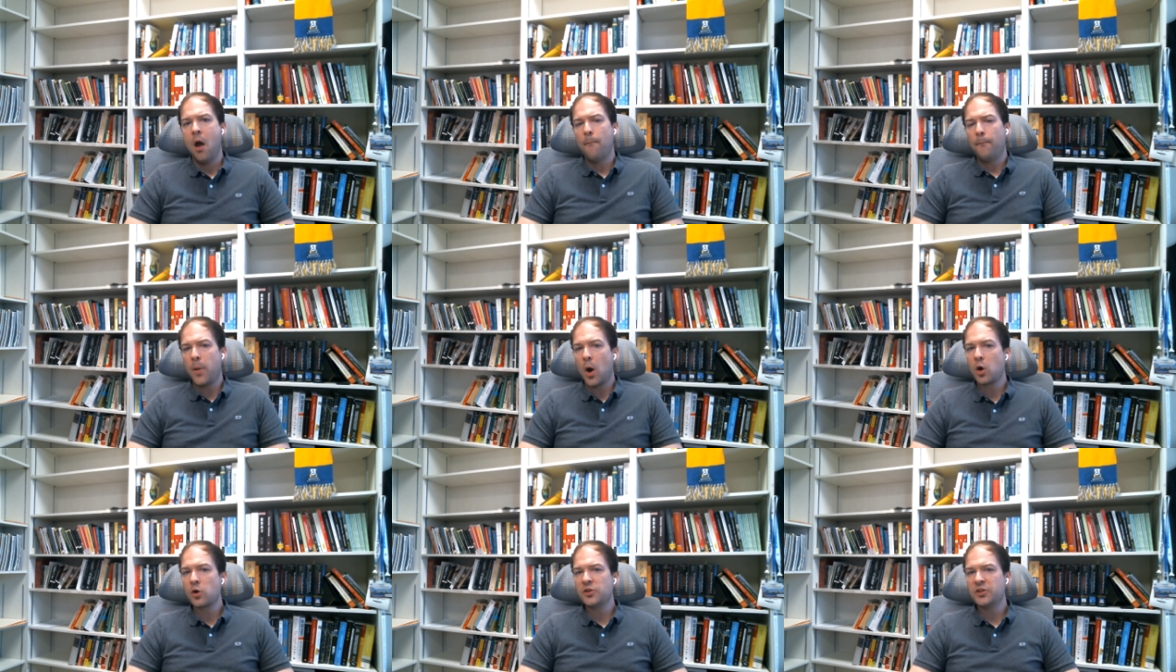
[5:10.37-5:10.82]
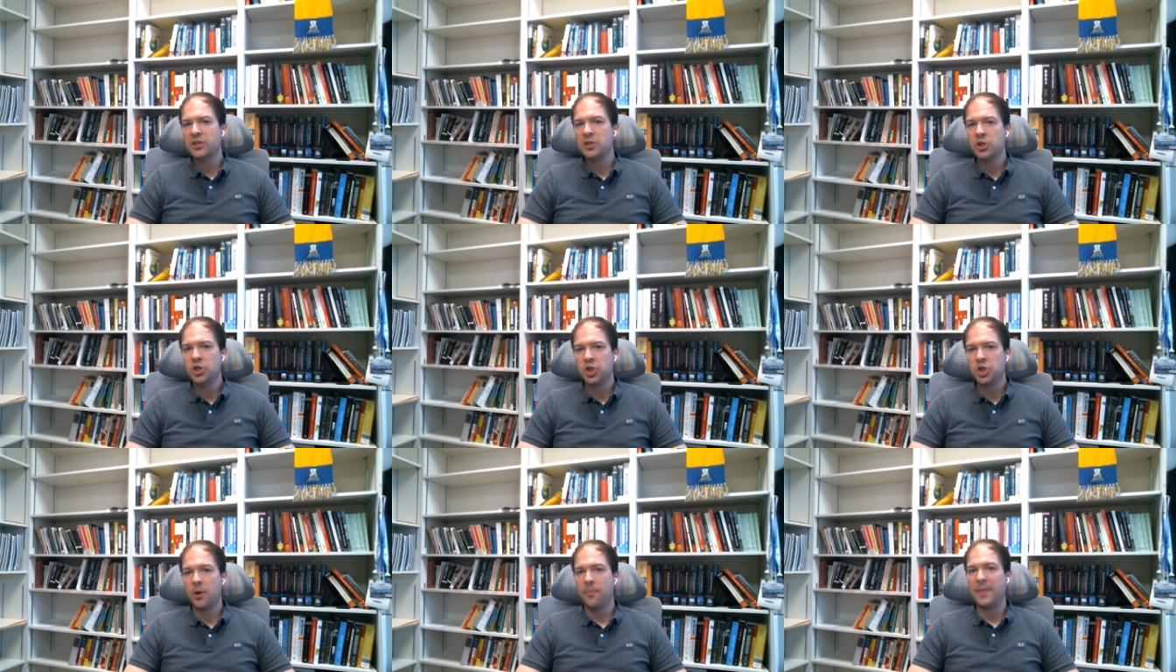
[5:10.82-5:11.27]

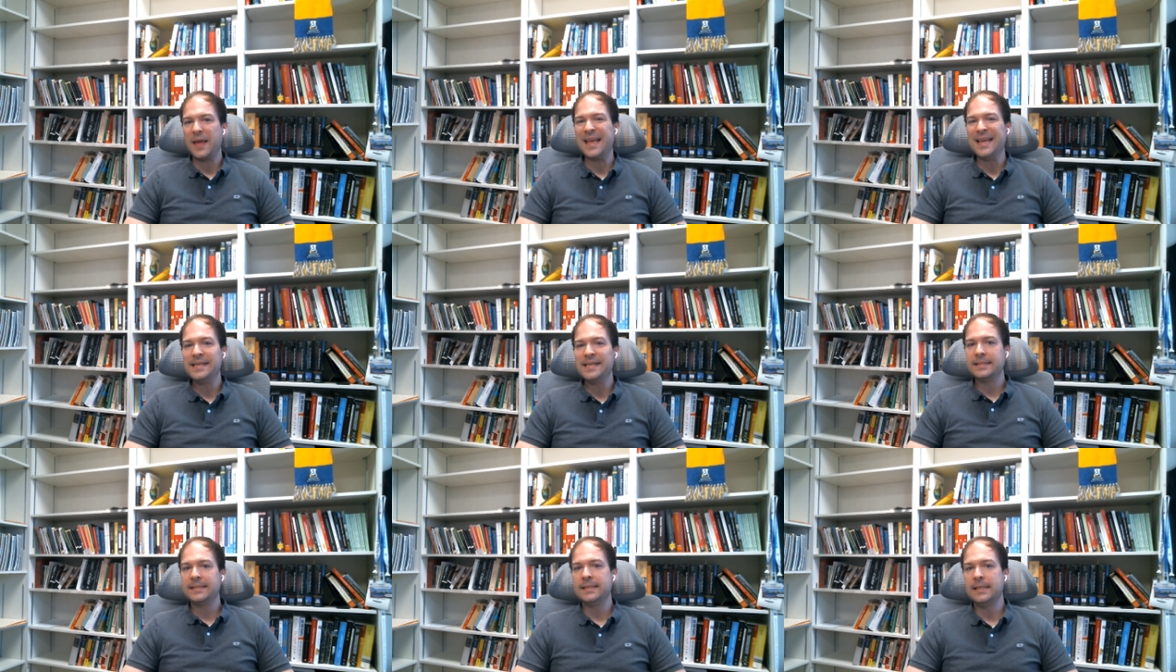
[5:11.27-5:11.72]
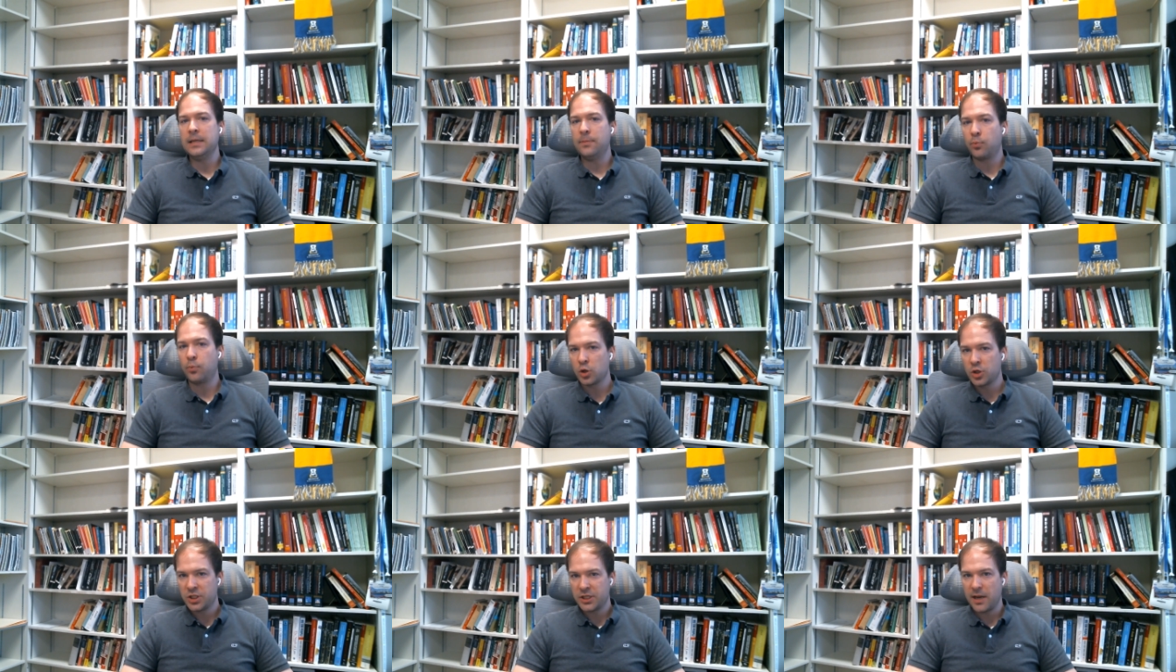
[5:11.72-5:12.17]
partisanship is the
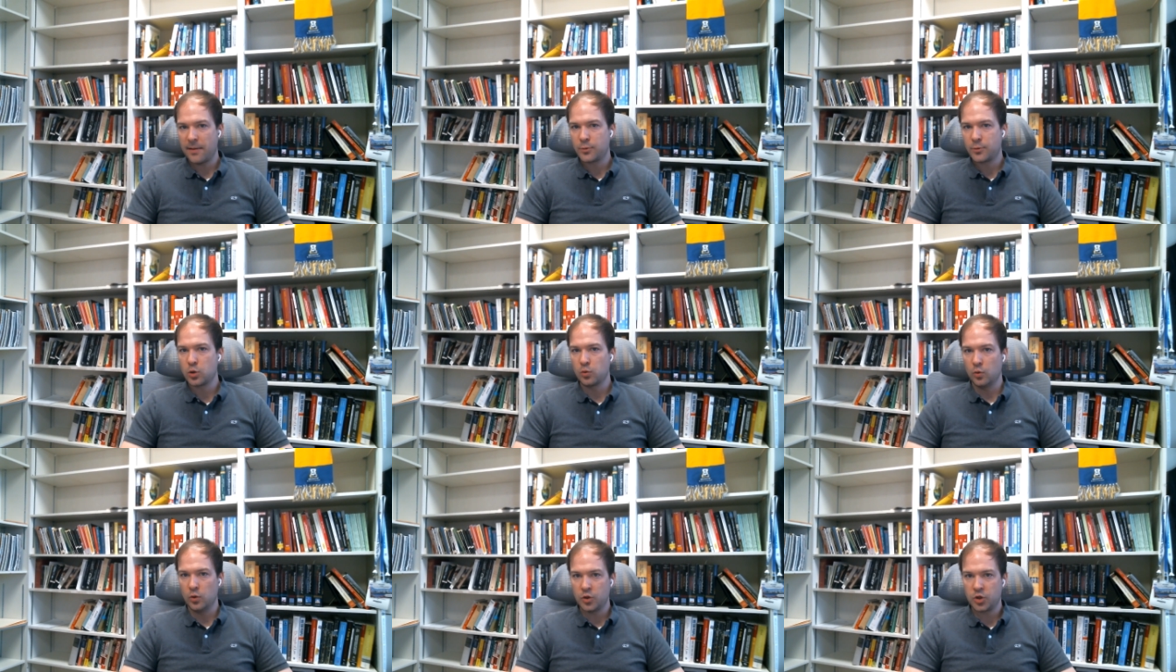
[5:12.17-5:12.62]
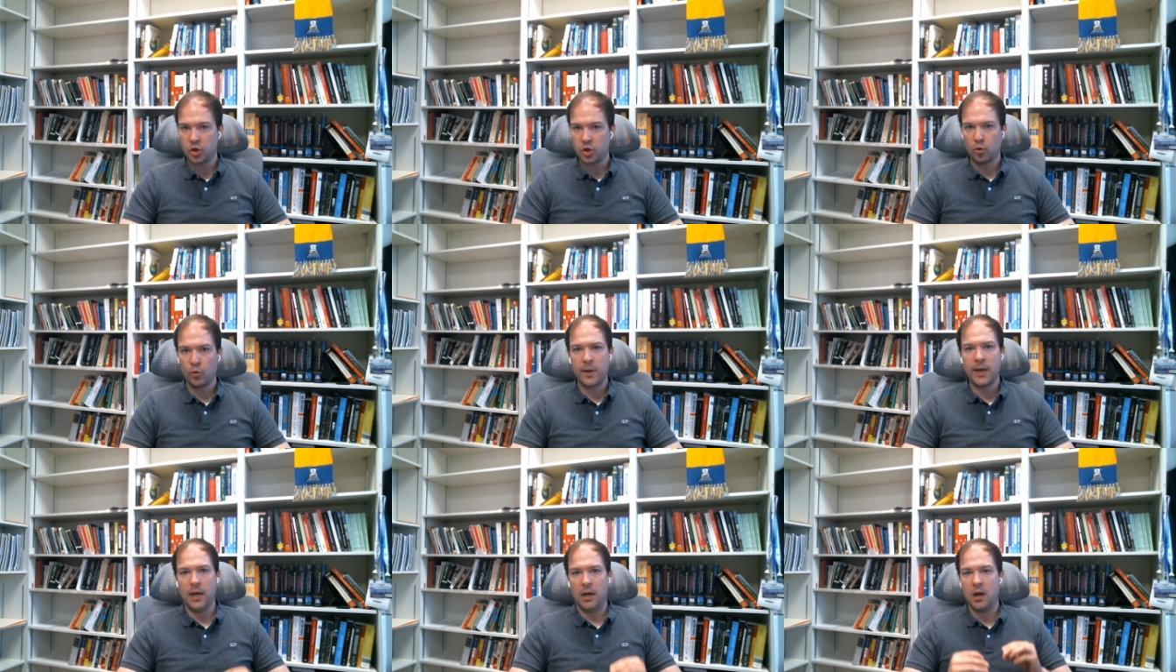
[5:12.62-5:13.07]
perceptual
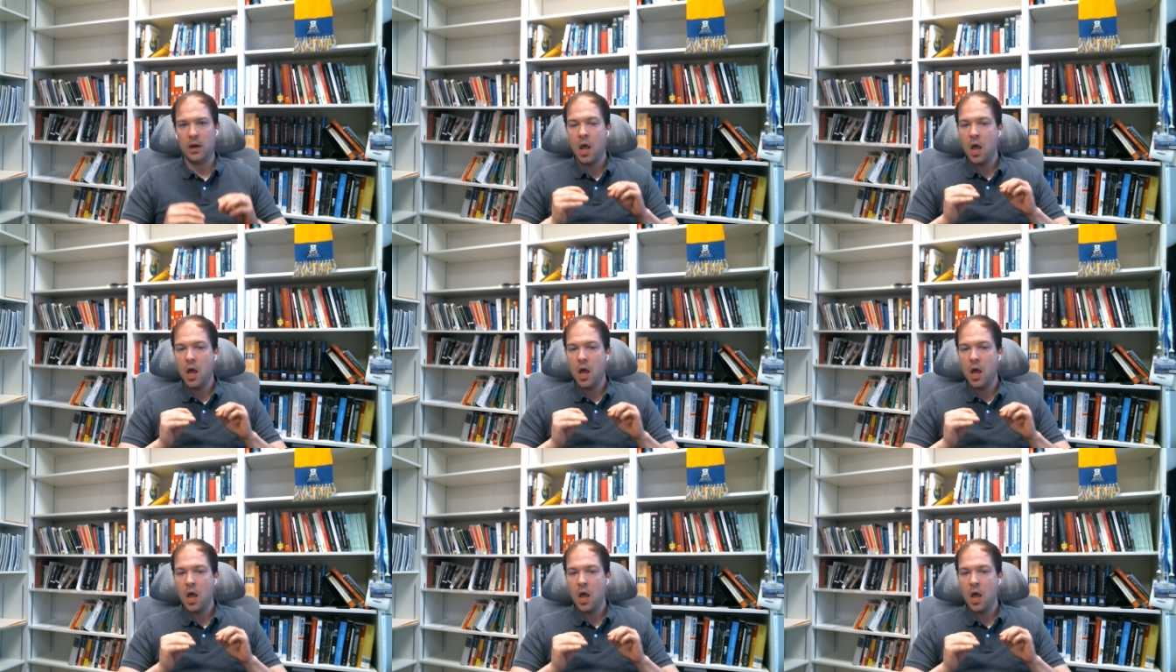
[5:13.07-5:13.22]
screen